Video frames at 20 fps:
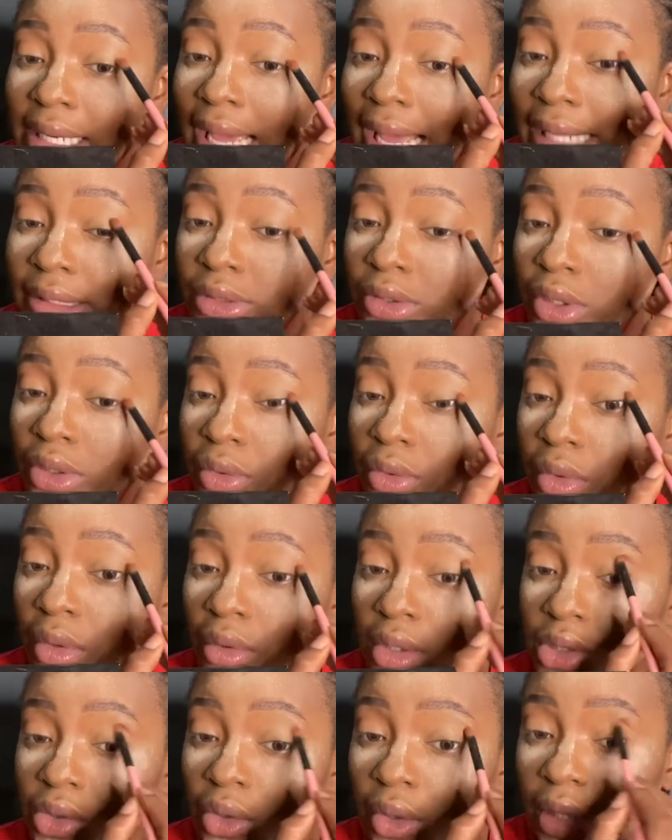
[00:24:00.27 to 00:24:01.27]
I did not know what
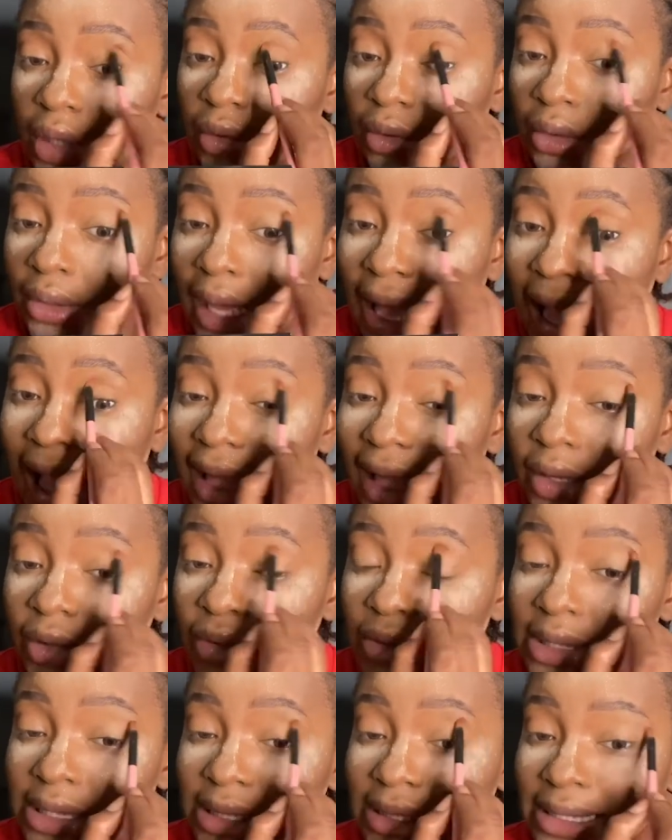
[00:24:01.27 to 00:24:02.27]
was going on, I
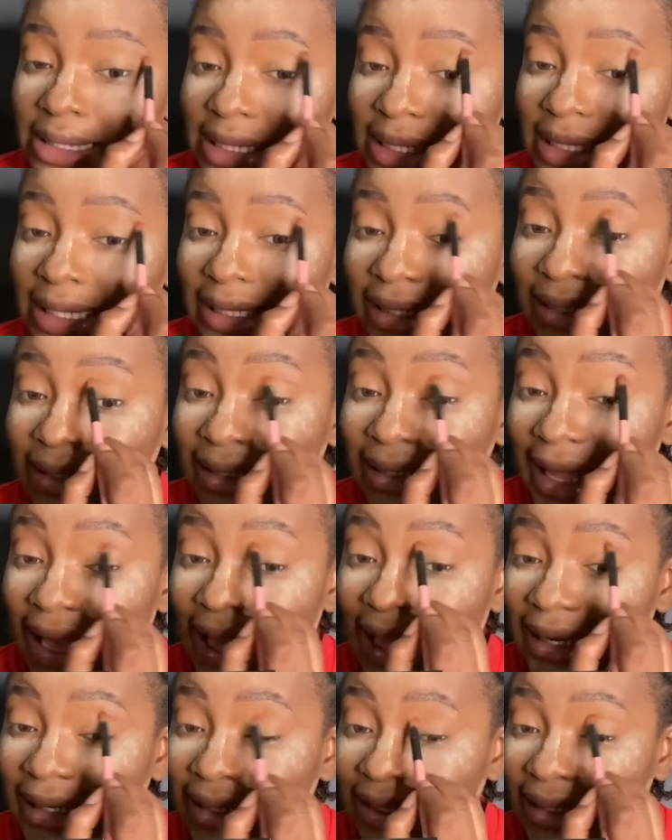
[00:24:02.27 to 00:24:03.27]
could see
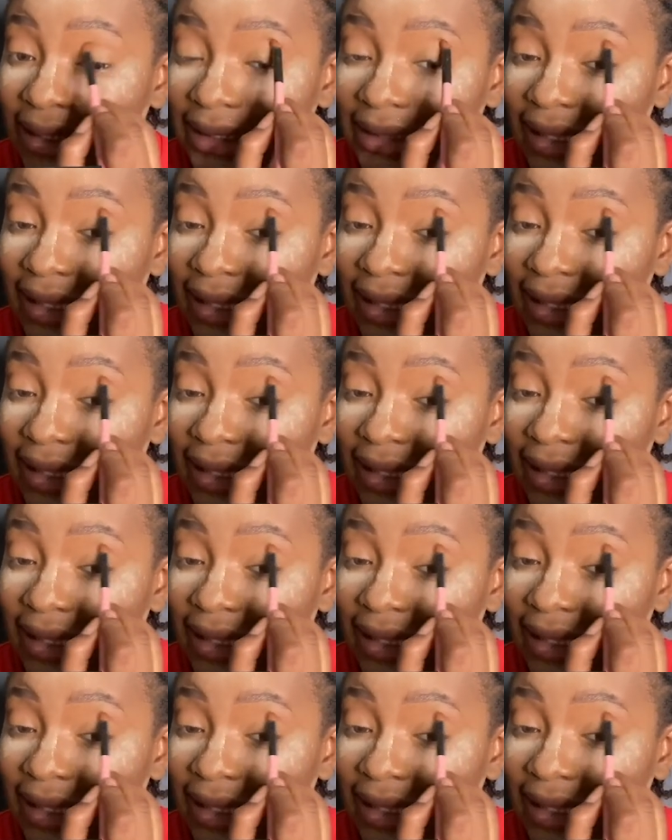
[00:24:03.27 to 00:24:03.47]
clearly